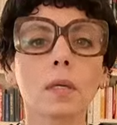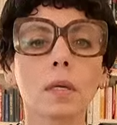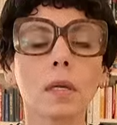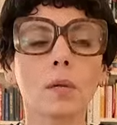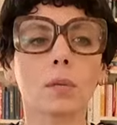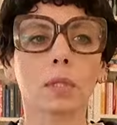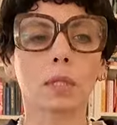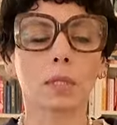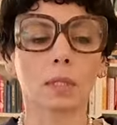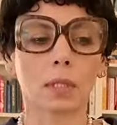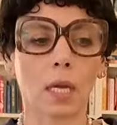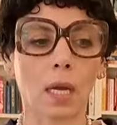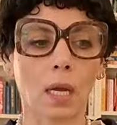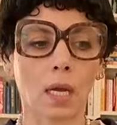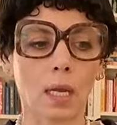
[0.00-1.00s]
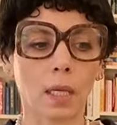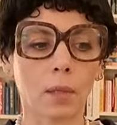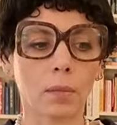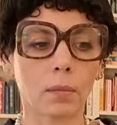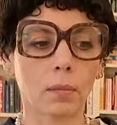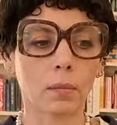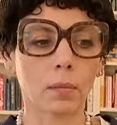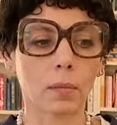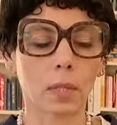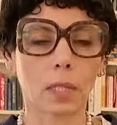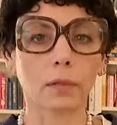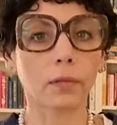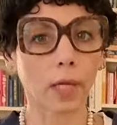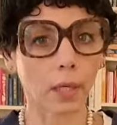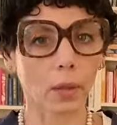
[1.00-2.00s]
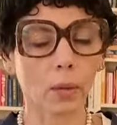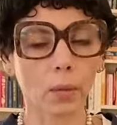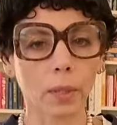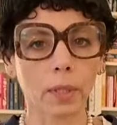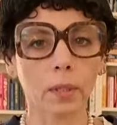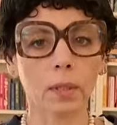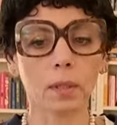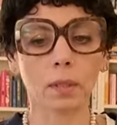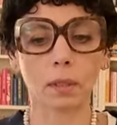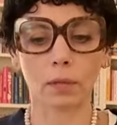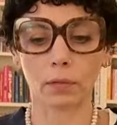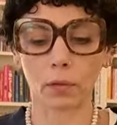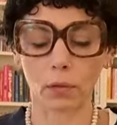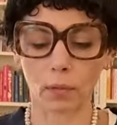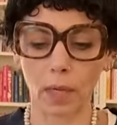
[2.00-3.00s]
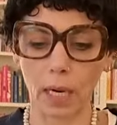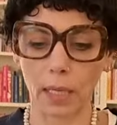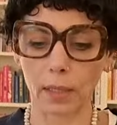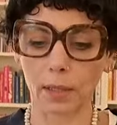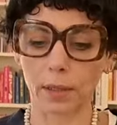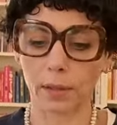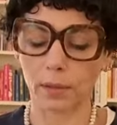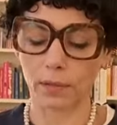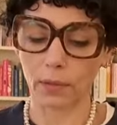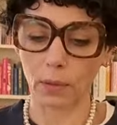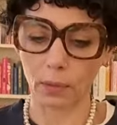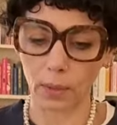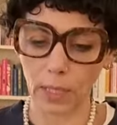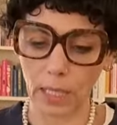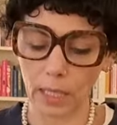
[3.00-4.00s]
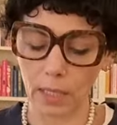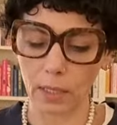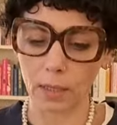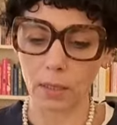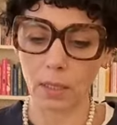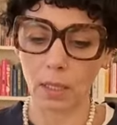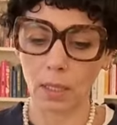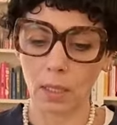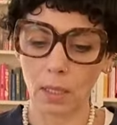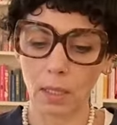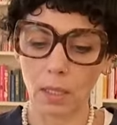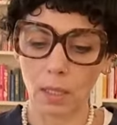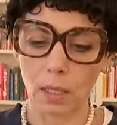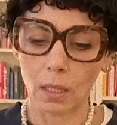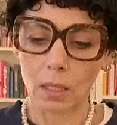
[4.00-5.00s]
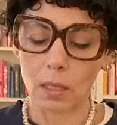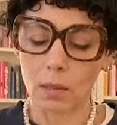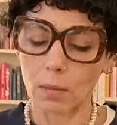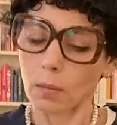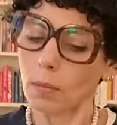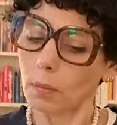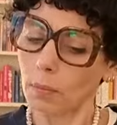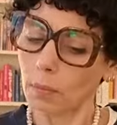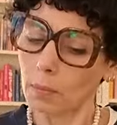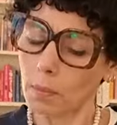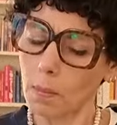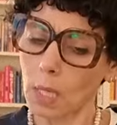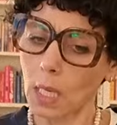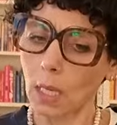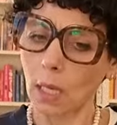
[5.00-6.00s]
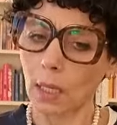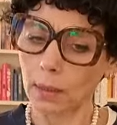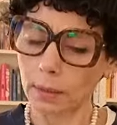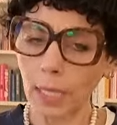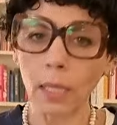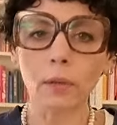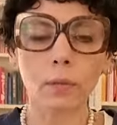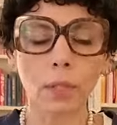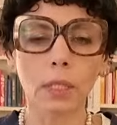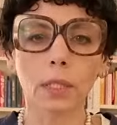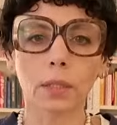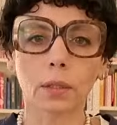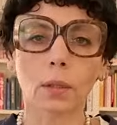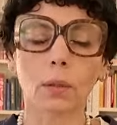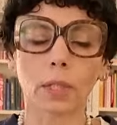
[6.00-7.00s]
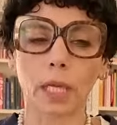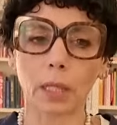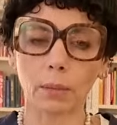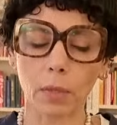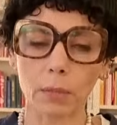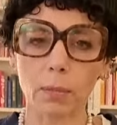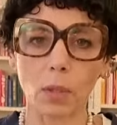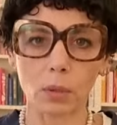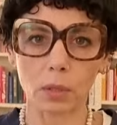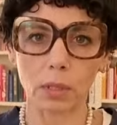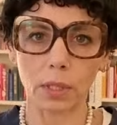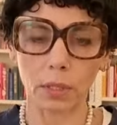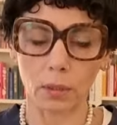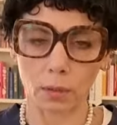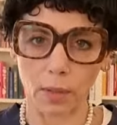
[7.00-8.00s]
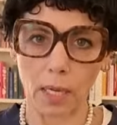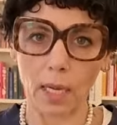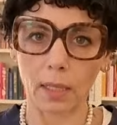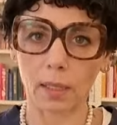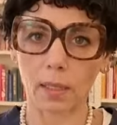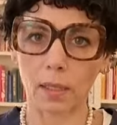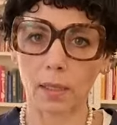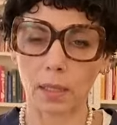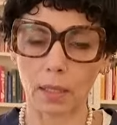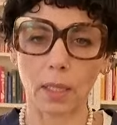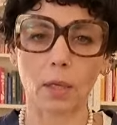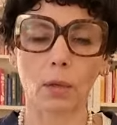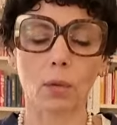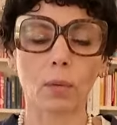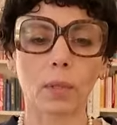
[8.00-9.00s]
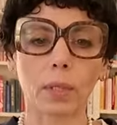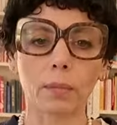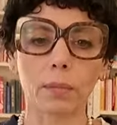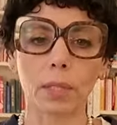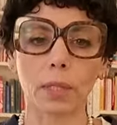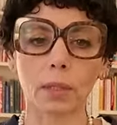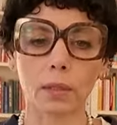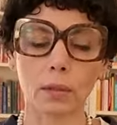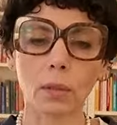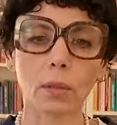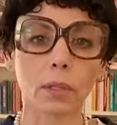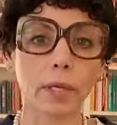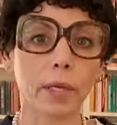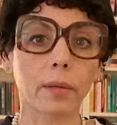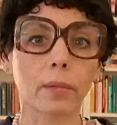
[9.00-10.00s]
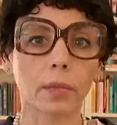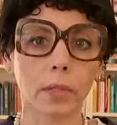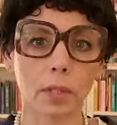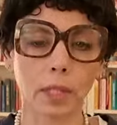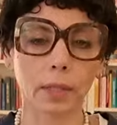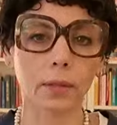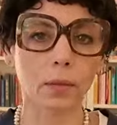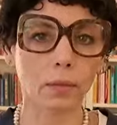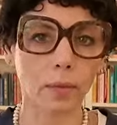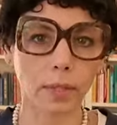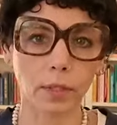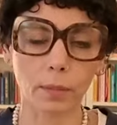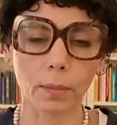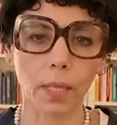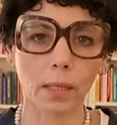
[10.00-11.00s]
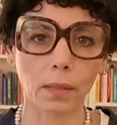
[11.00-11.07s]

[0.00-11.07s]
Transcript: It was a time of heroin, of crack, of cocaine. Not really cocaine, but mostly crack and heroin because cocaine was like the rich